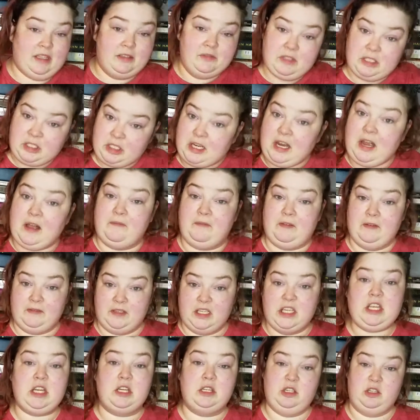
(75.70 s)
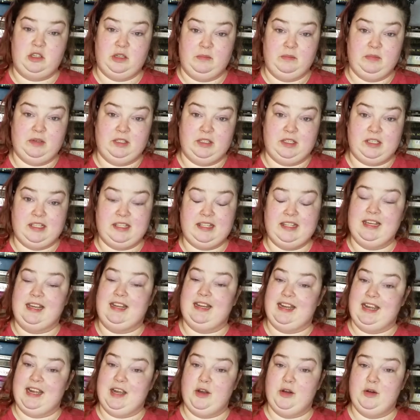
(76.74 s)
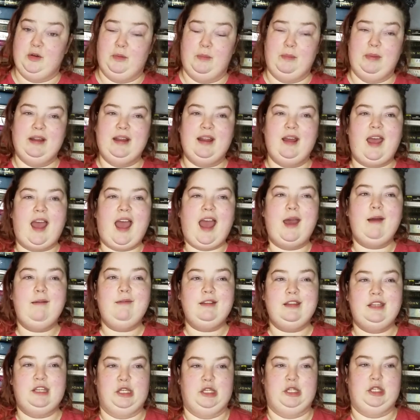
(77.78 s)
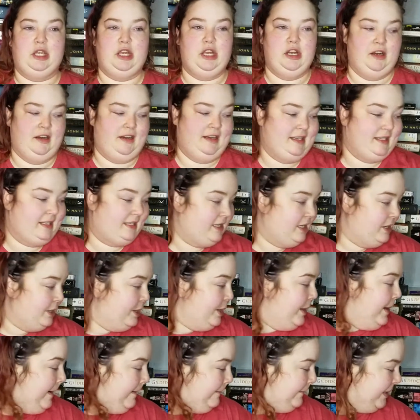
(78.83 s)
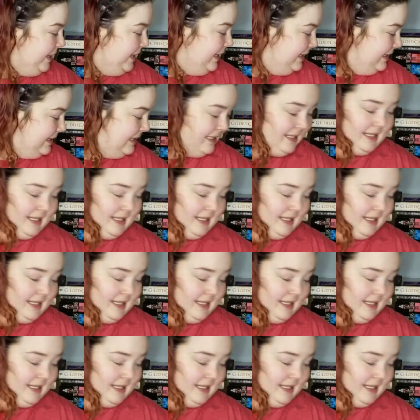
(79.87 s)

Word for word: the shelf of children books that I own, but I was just curious because